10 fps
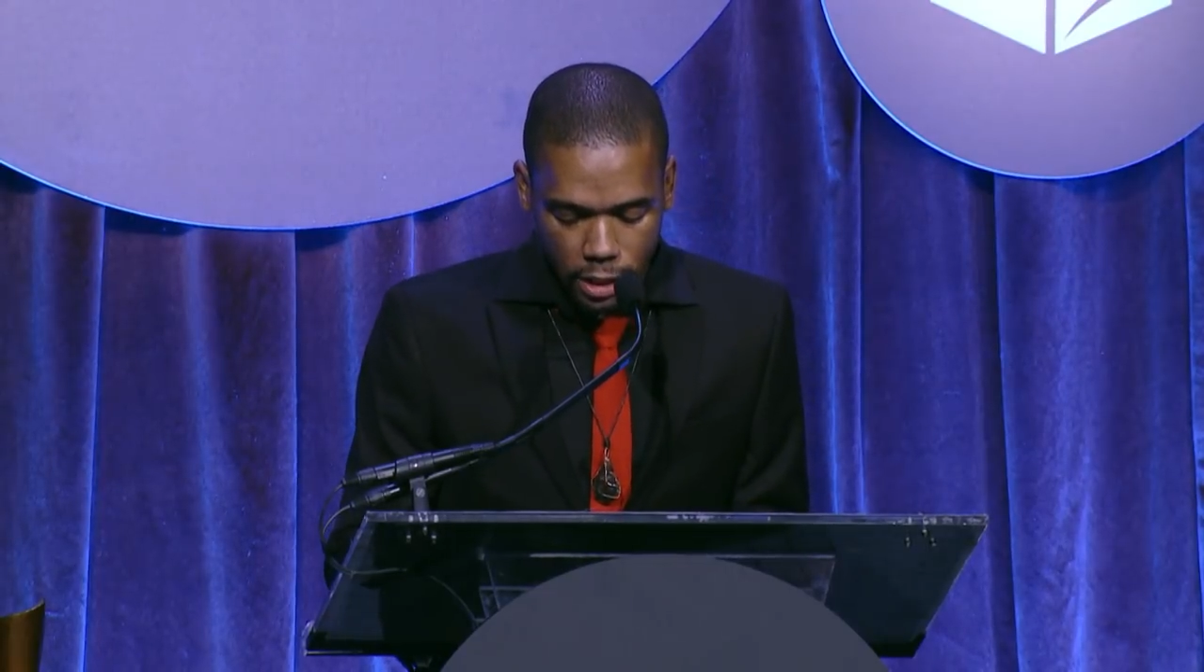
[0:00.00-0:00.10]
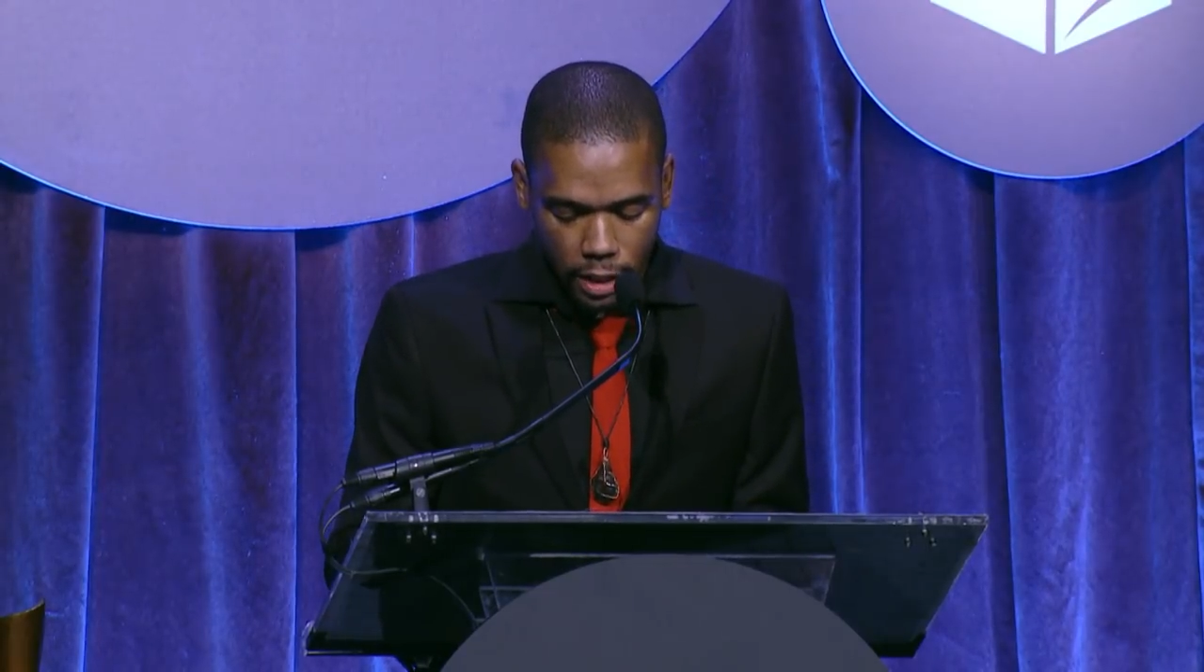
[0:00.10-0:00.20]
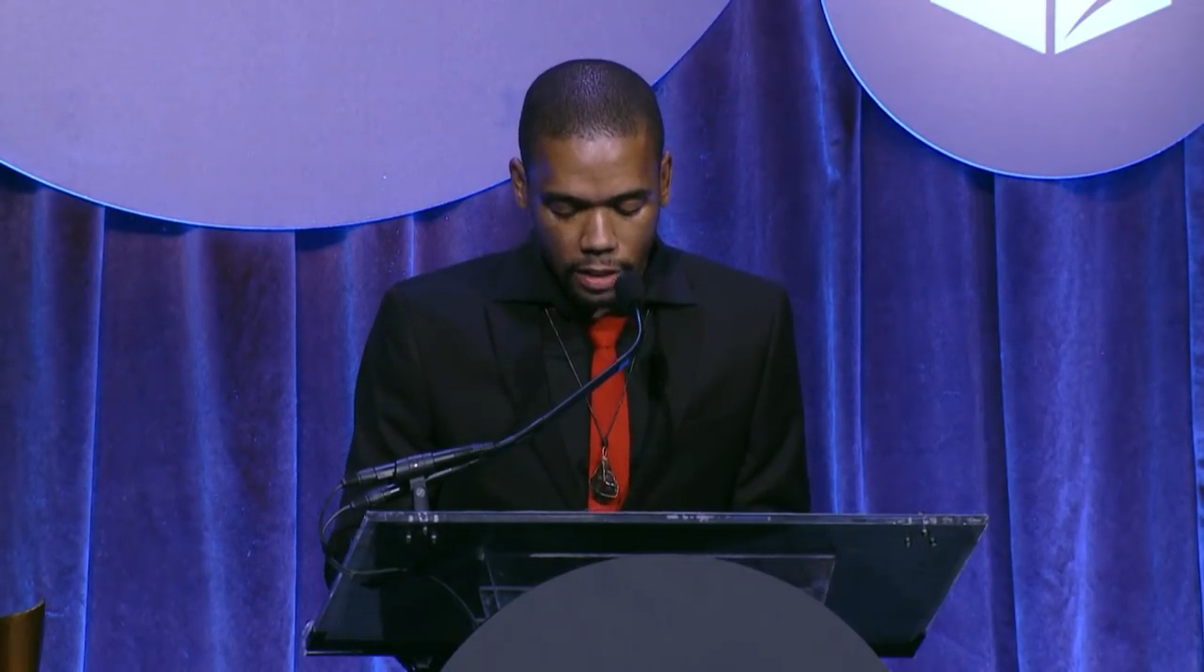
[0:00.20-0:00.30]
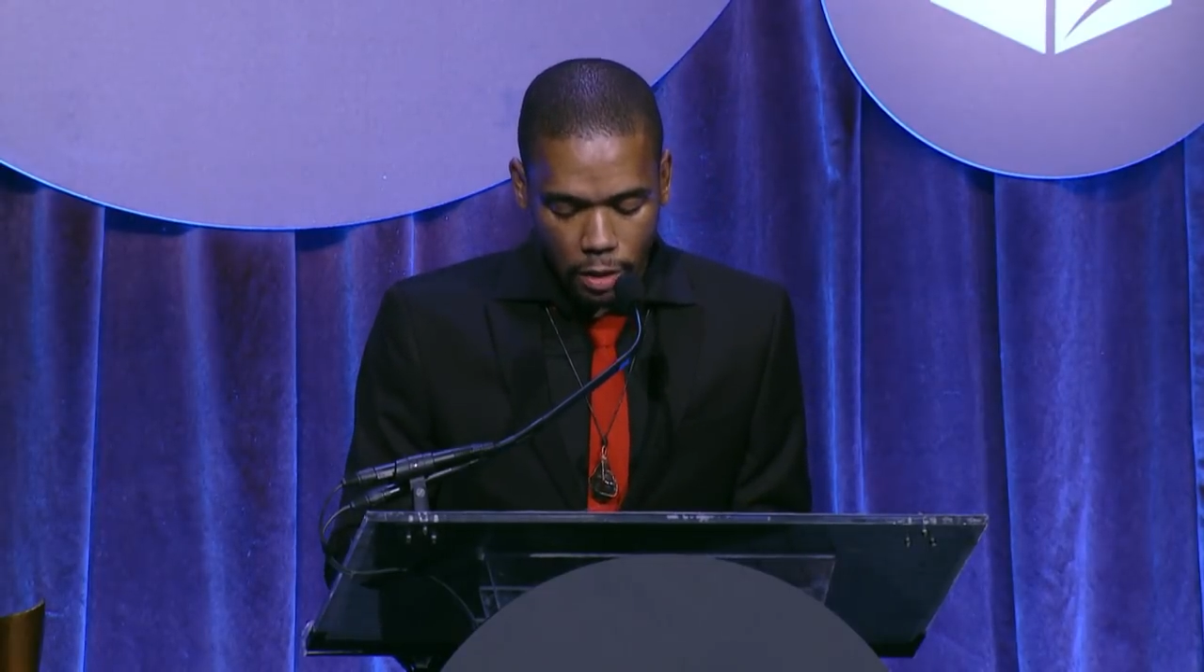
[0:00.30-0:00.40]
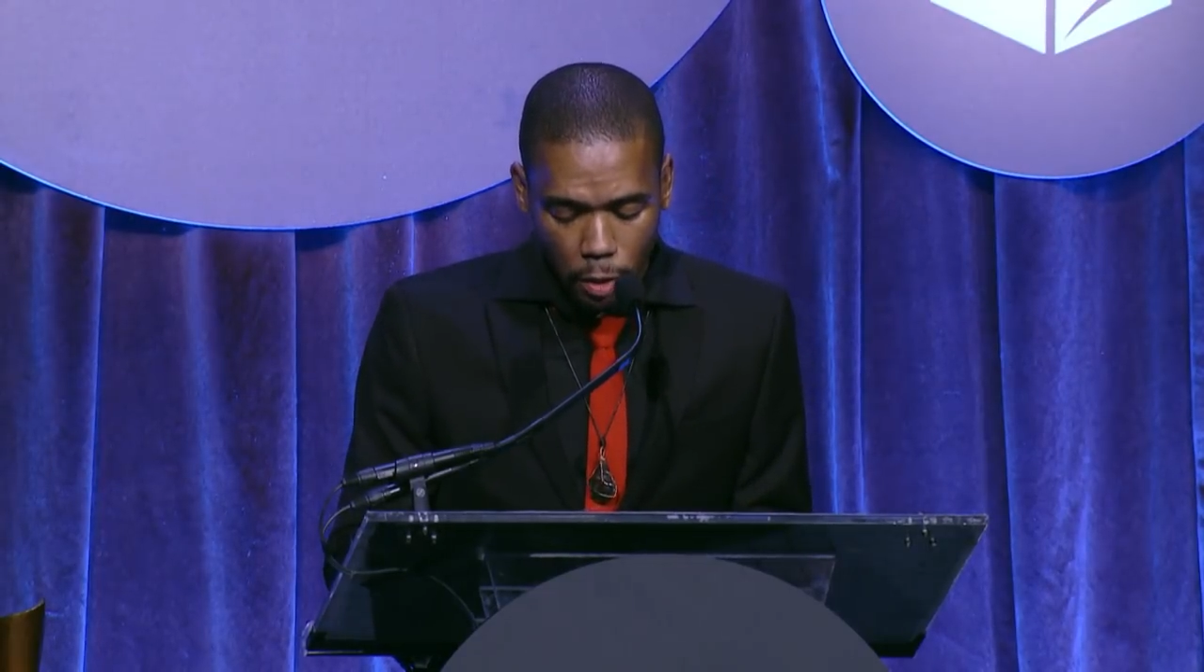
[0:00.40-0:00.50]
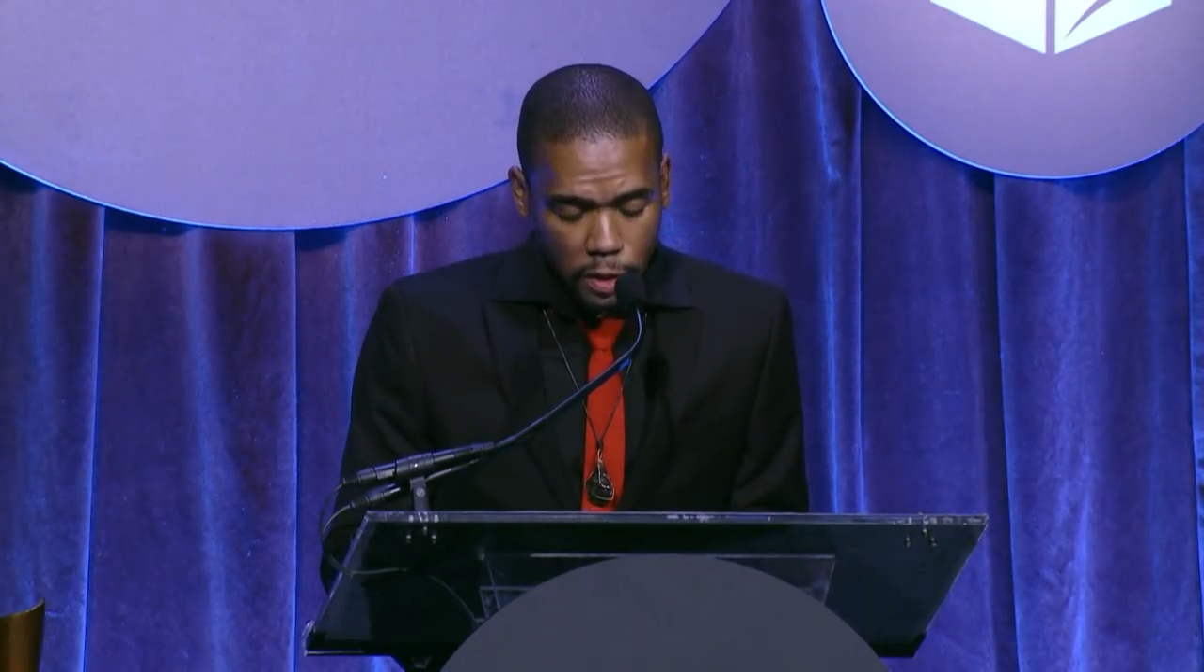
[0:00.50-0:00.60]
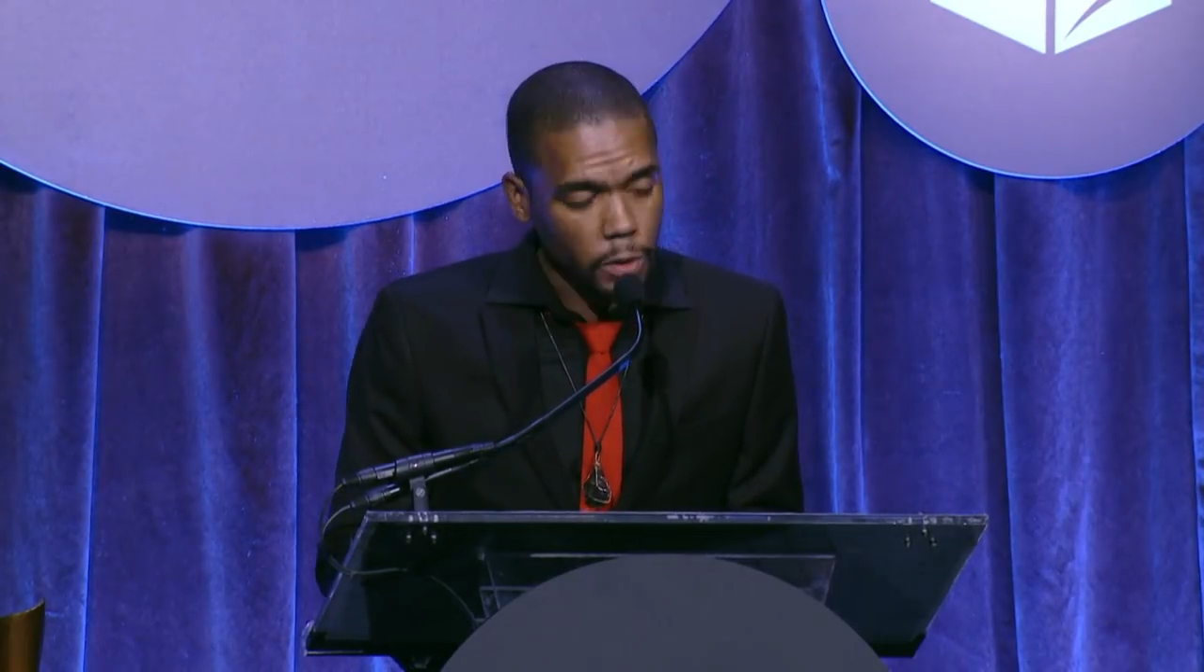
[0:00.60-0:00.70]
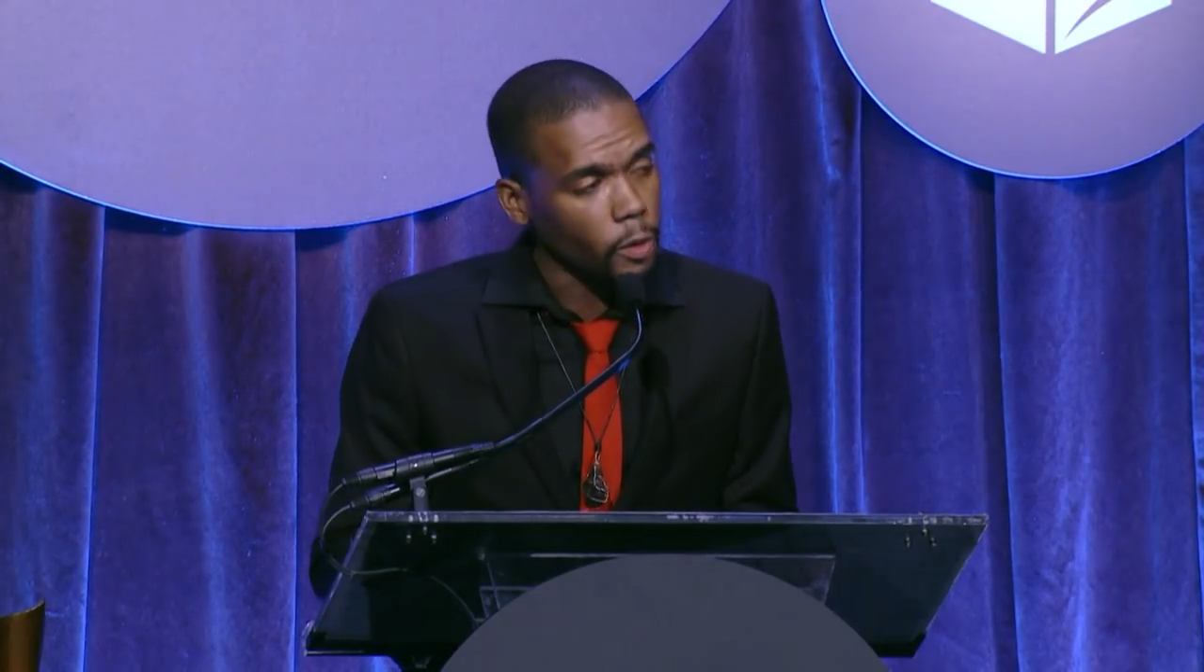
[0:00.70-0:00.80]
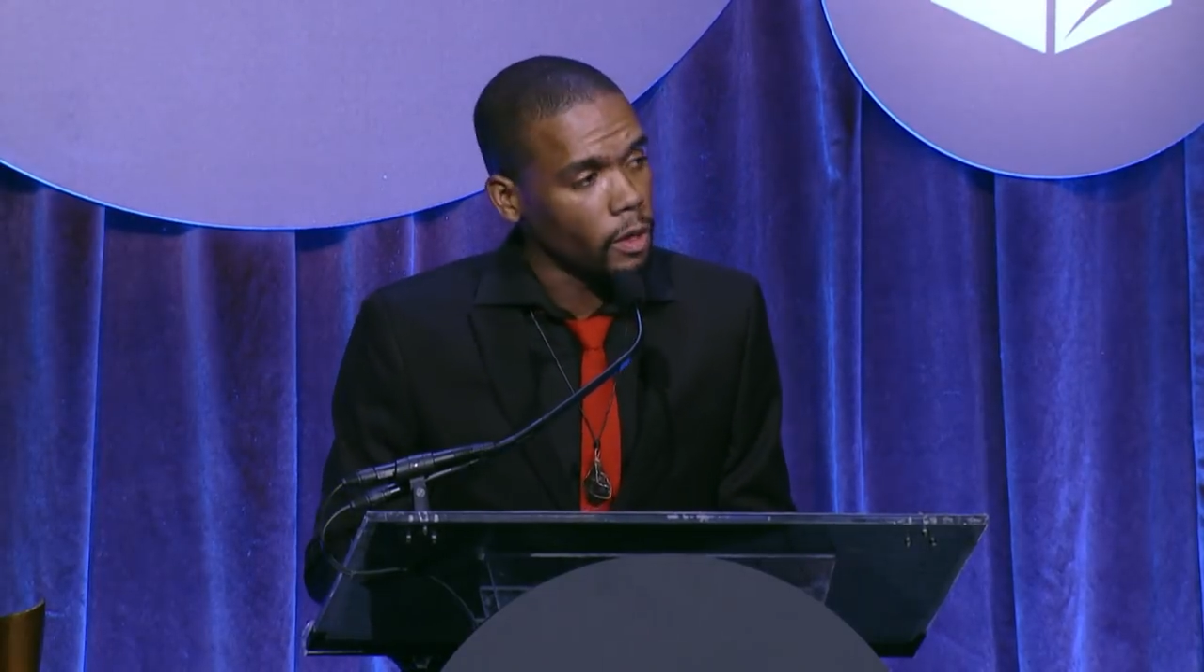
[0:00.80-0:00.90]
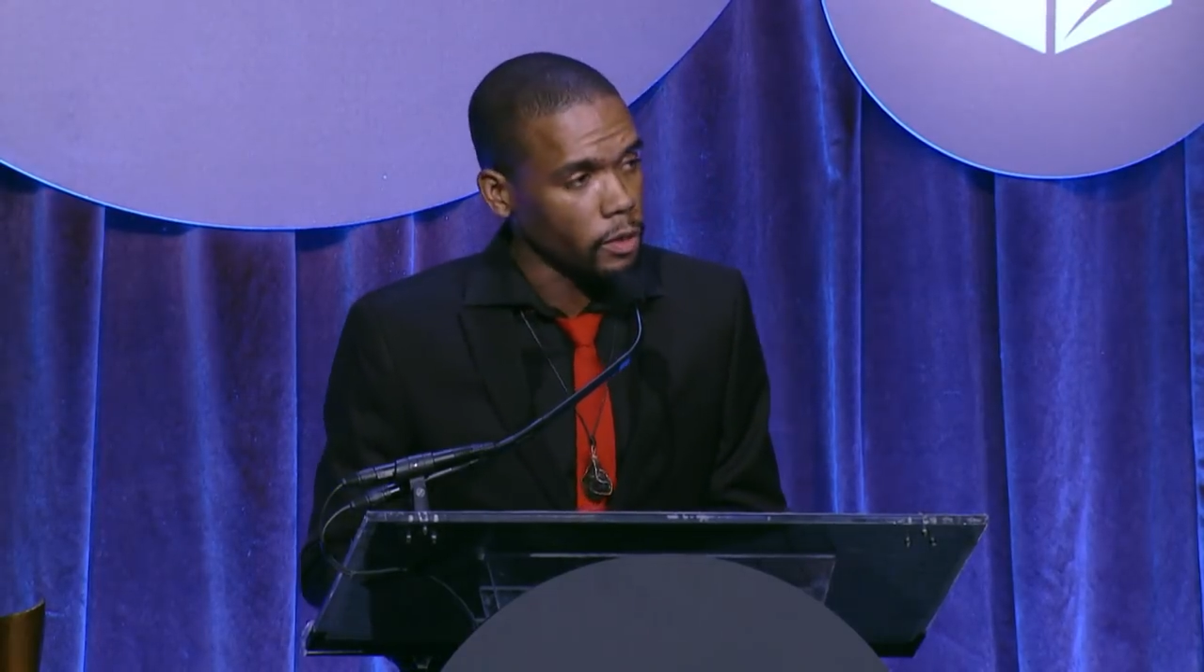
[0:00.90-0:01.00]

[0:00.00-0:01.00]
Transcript: shines also